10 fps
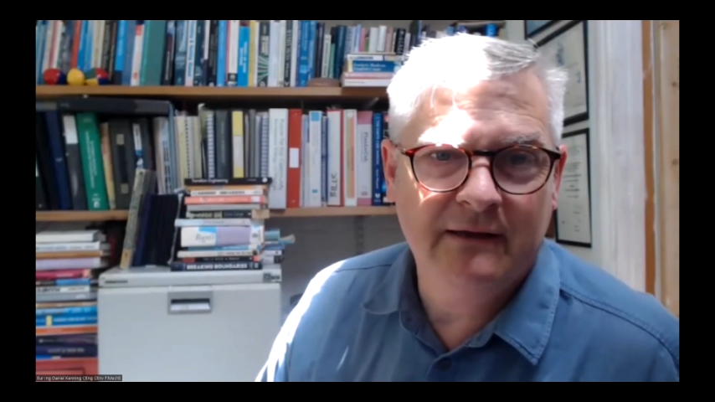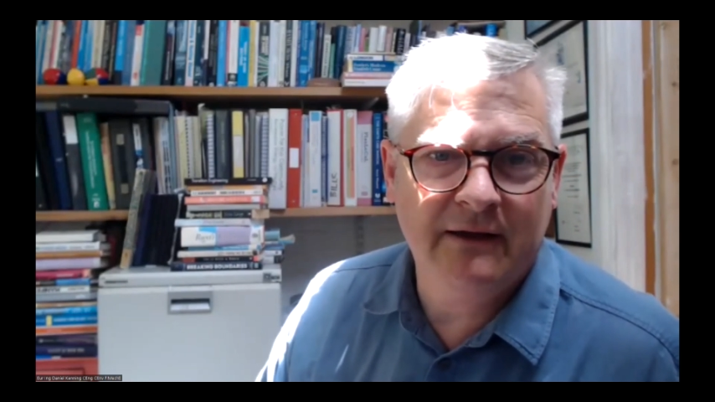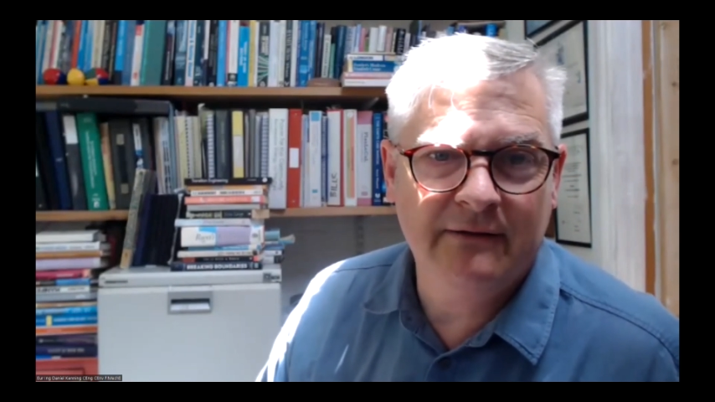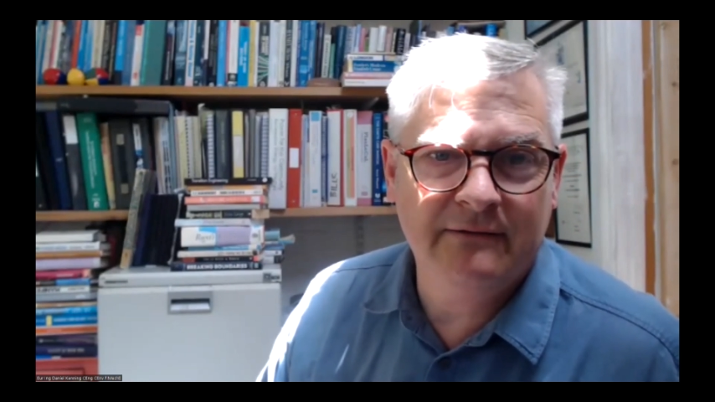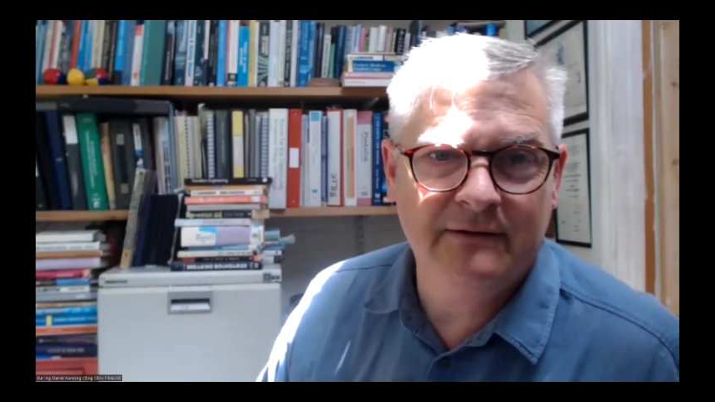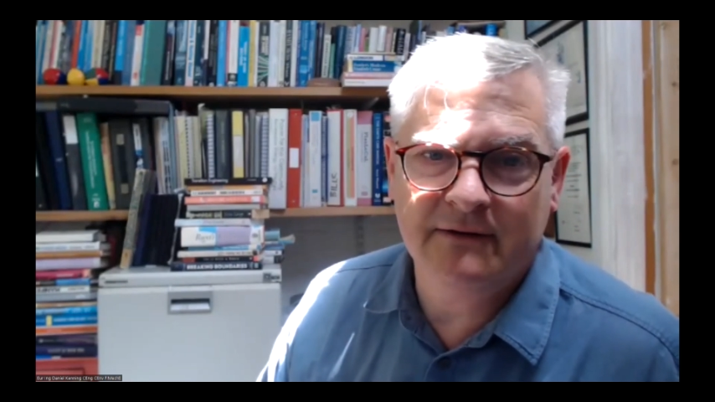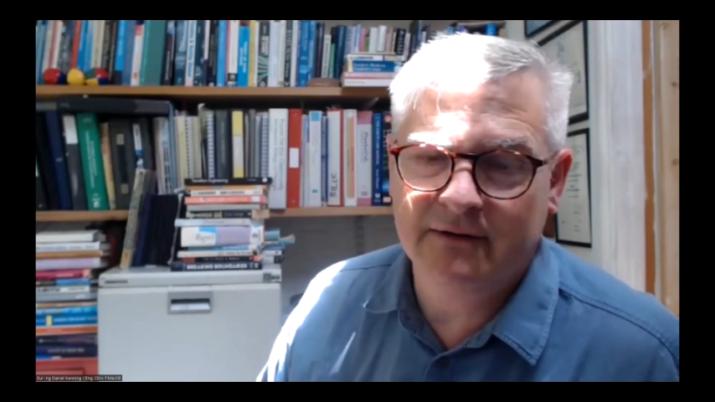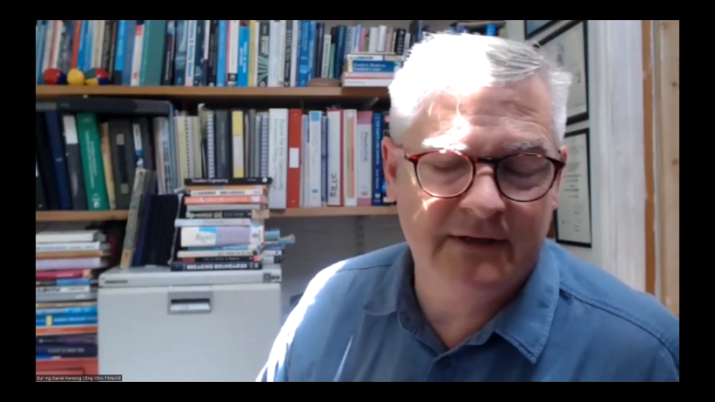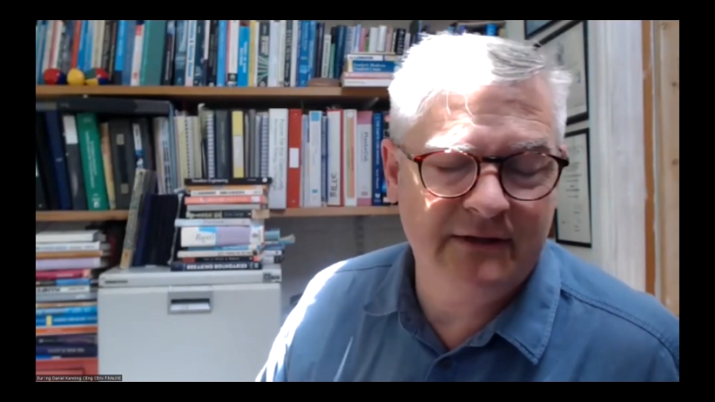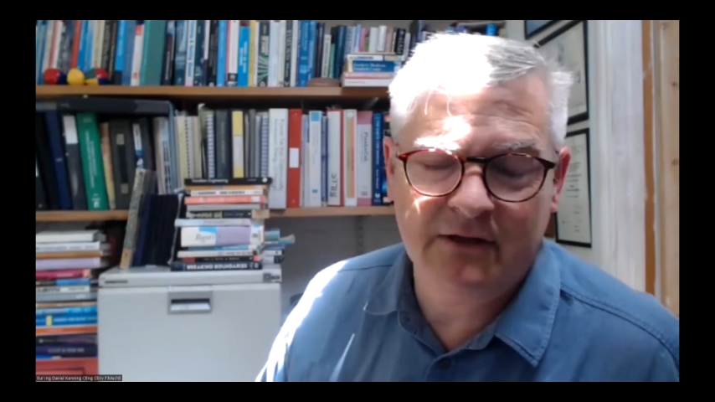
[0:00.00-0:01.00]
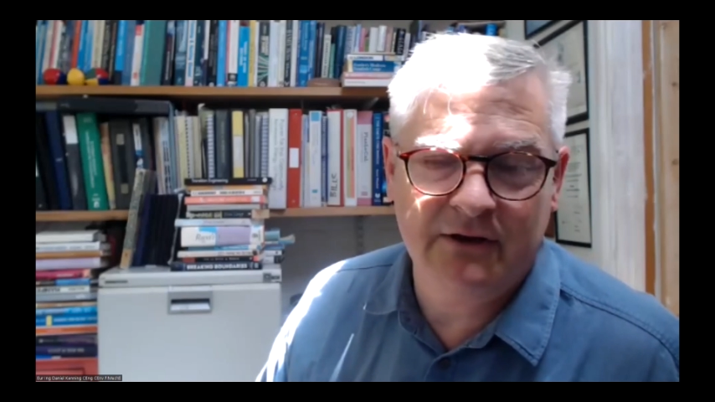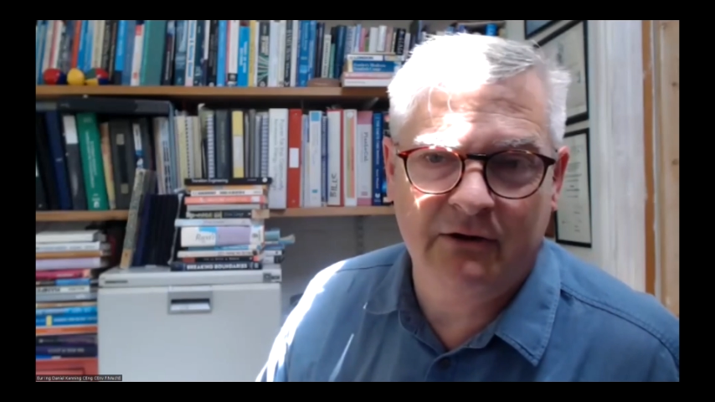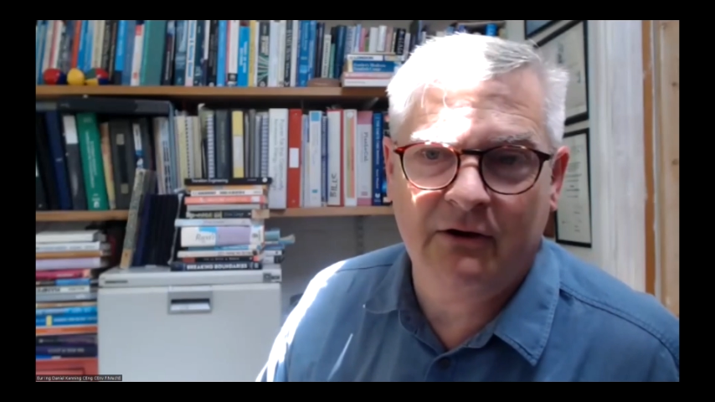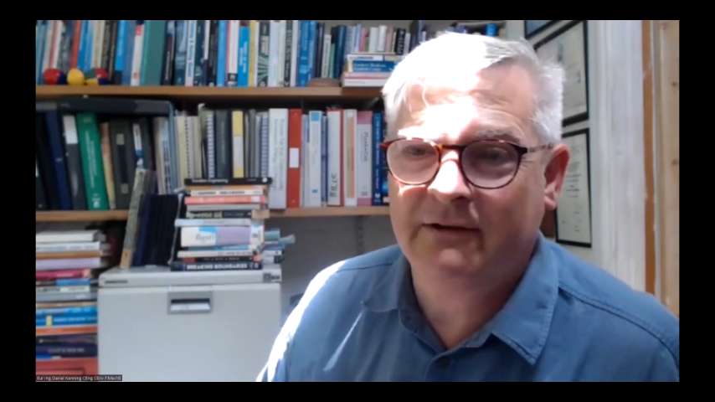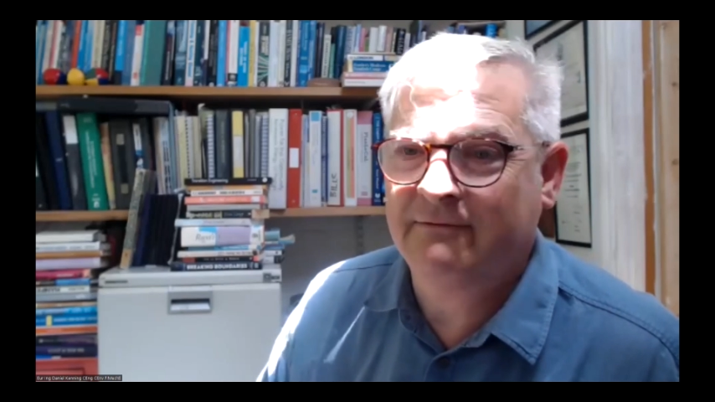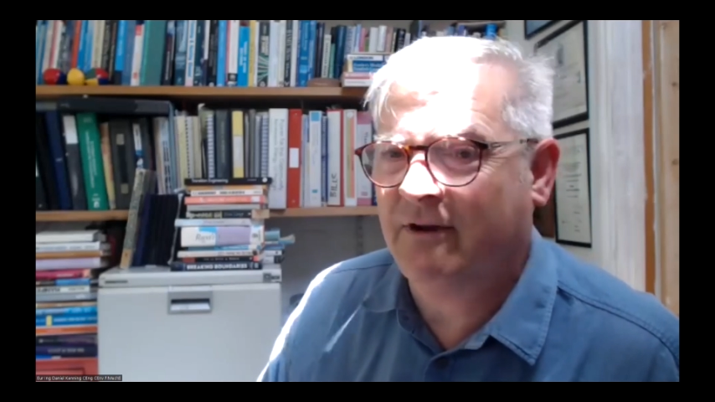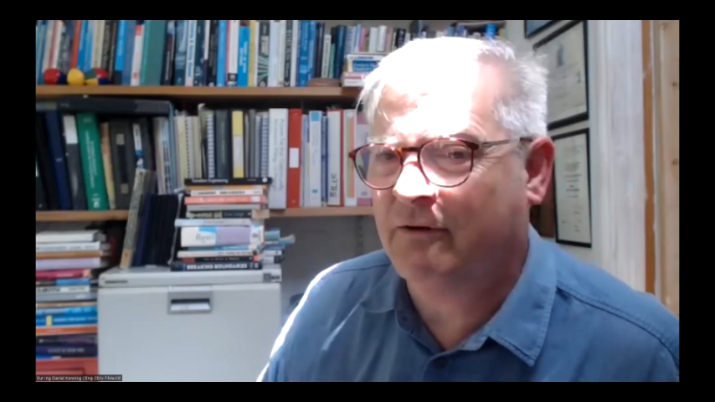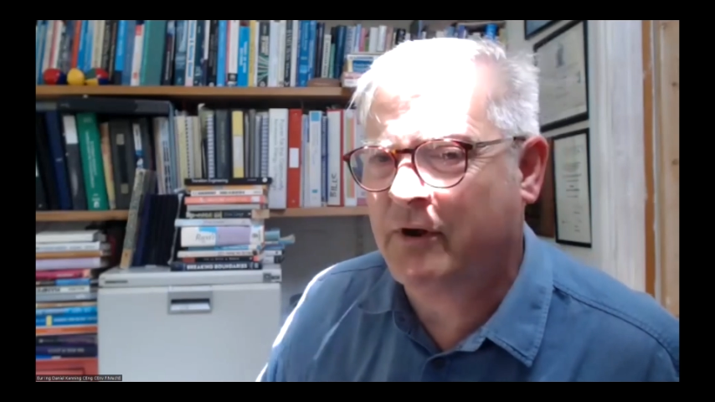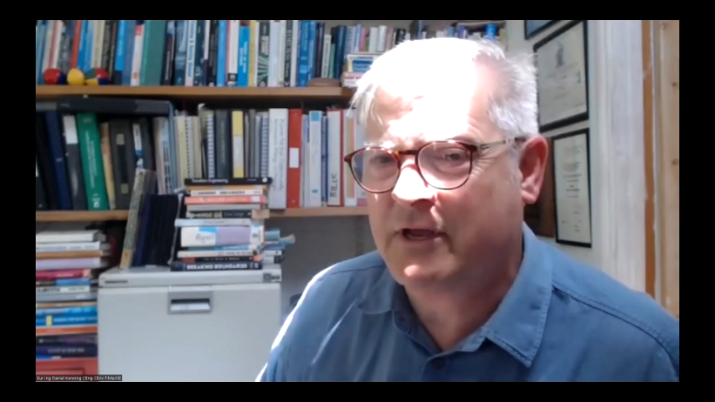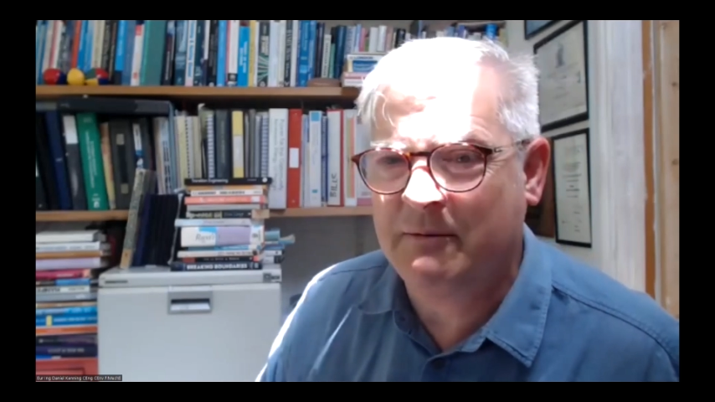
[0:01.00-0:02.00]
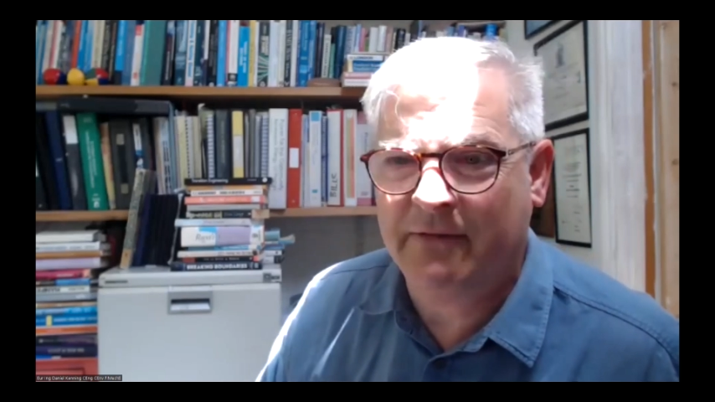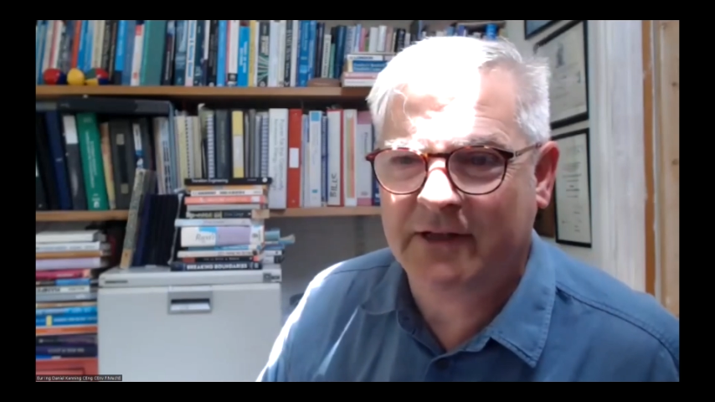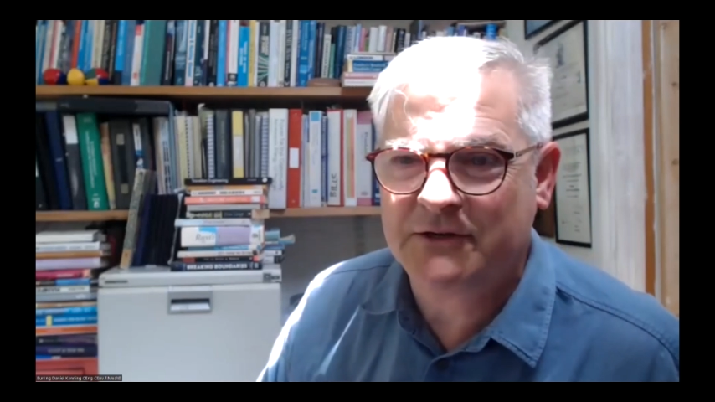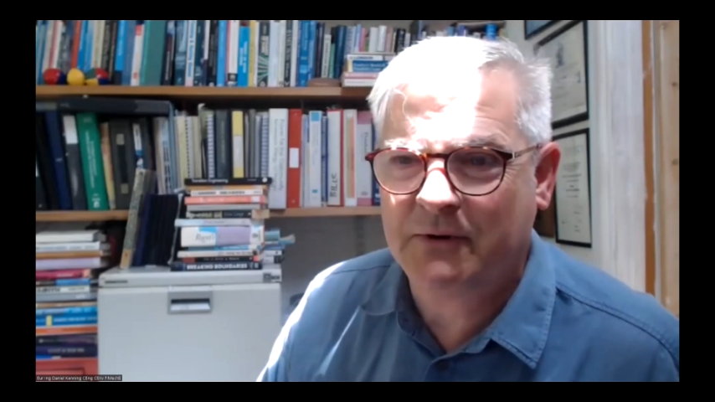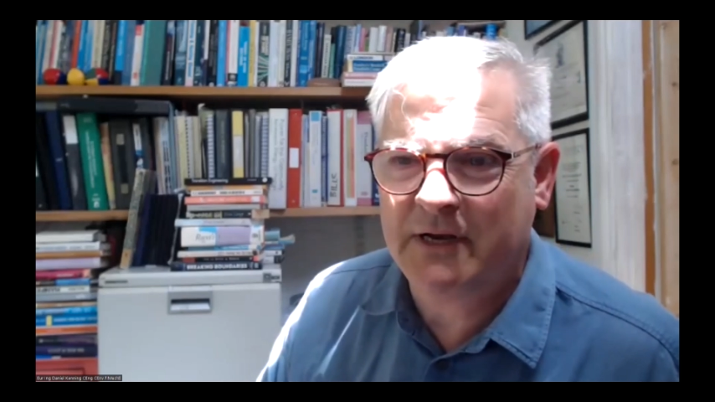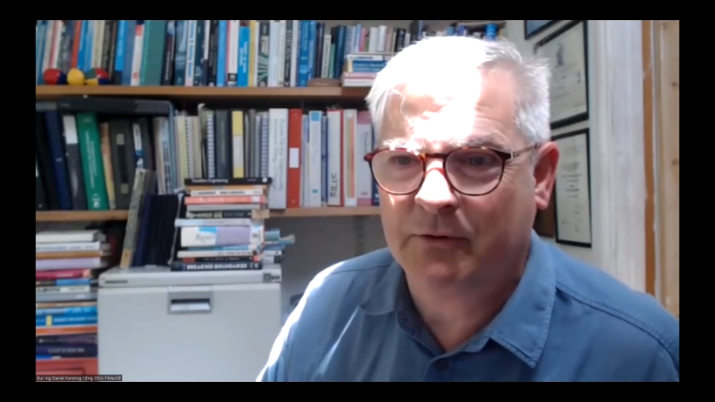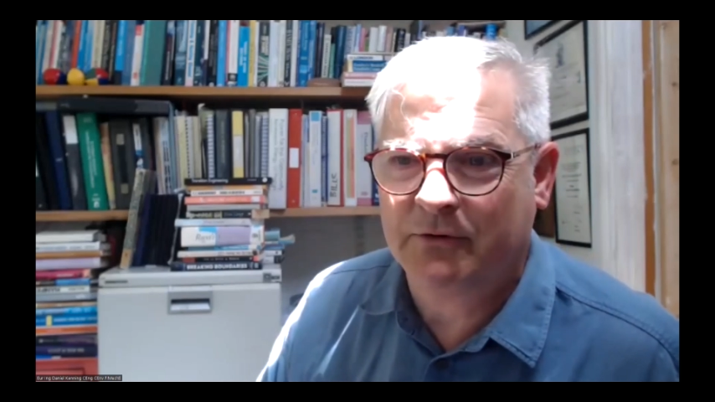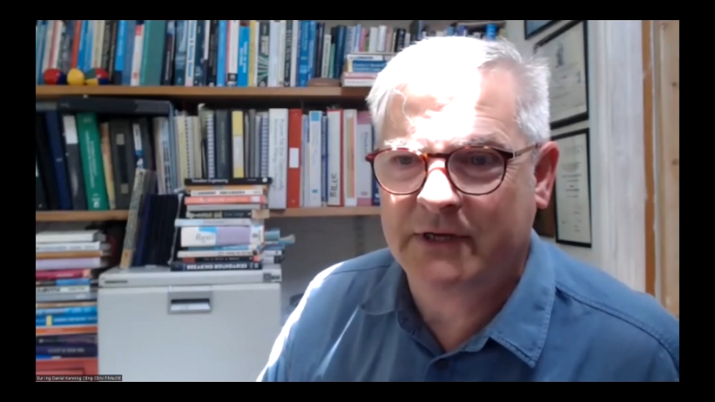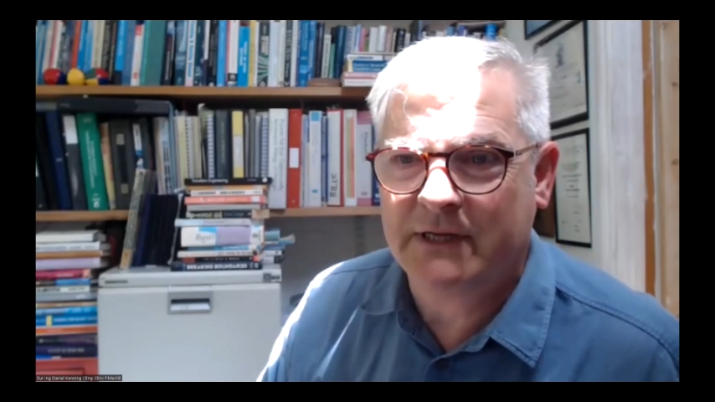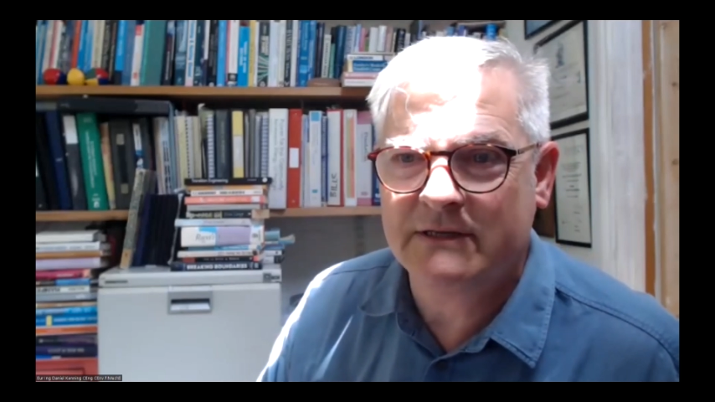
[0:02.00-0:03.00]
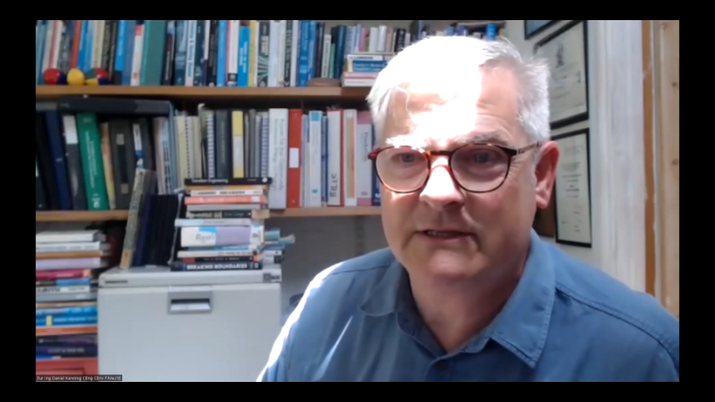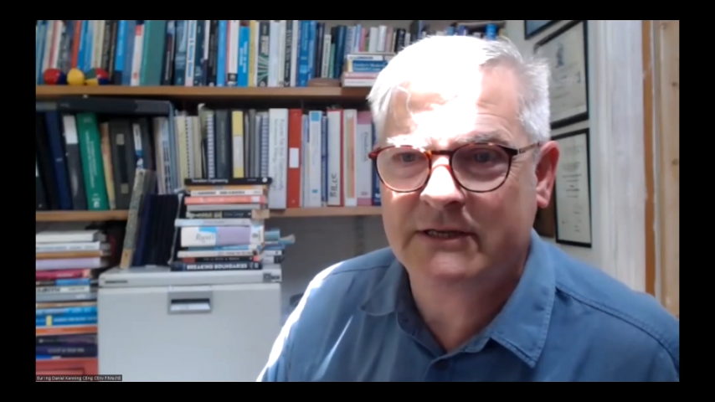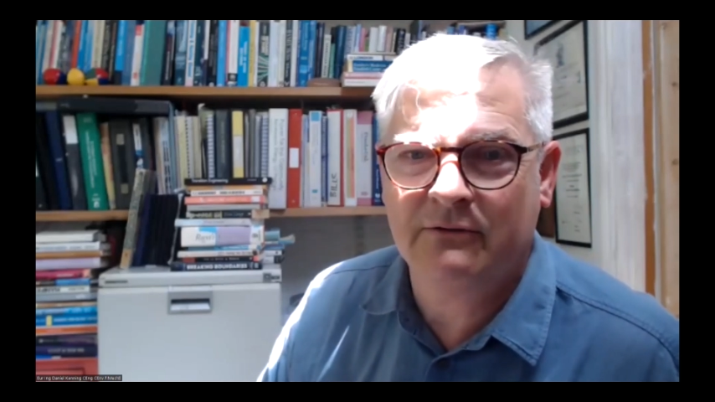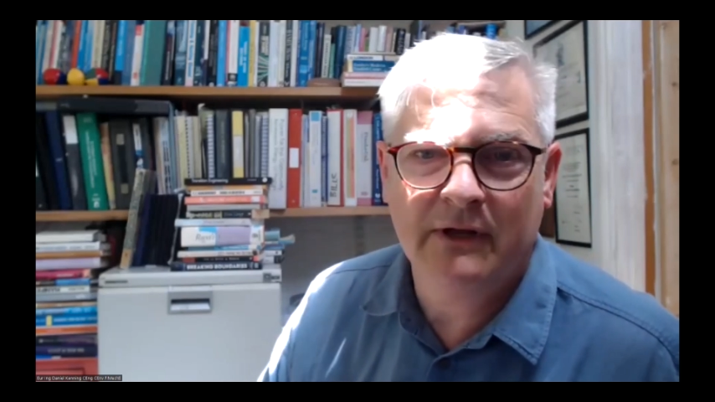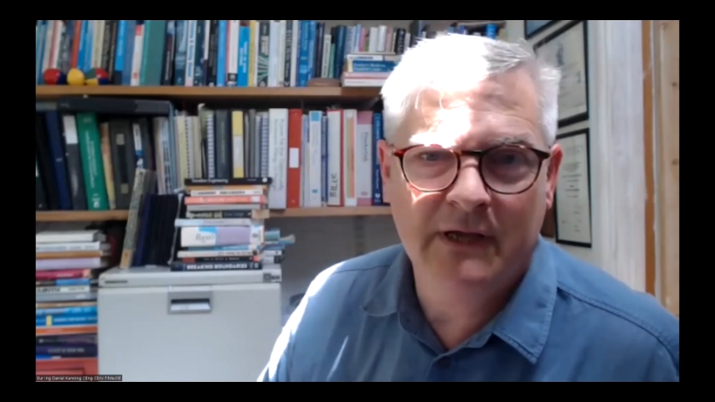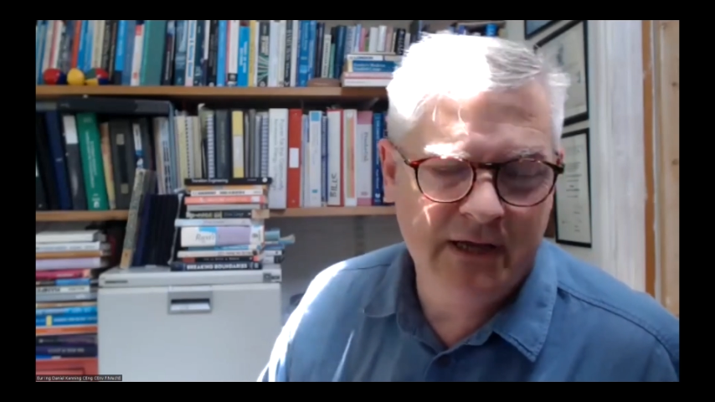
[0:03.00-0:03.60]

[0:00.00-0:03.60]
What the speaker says: and, you know, I recommend that to anybody. So,